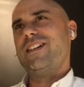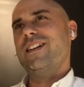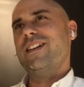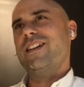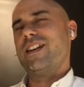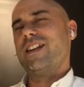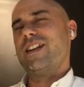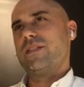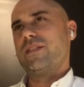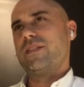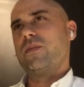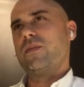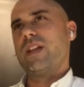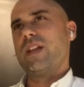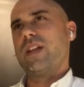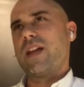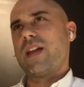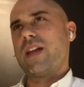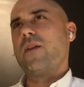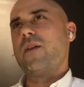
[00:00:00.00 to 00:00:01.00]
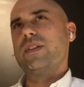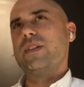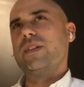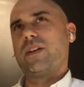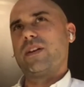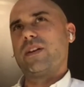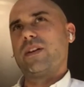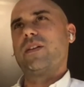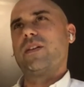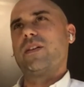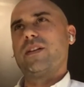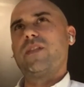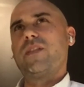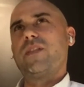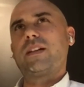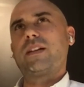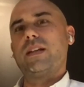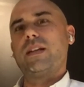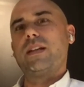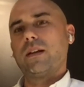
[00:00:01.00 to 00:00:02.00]
And that was already
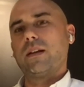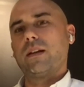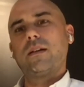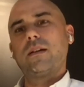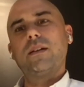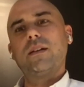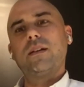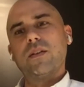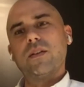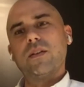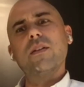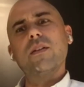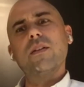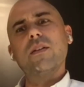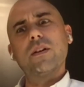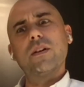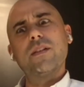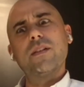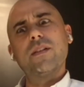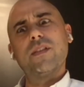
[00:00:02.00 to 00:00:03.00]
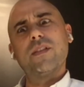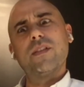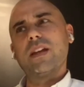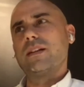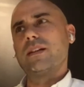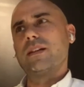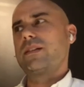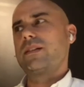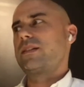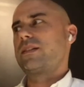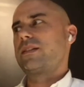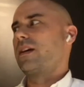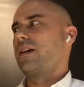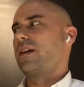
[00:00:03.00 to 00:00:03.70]
affecting, the look of things.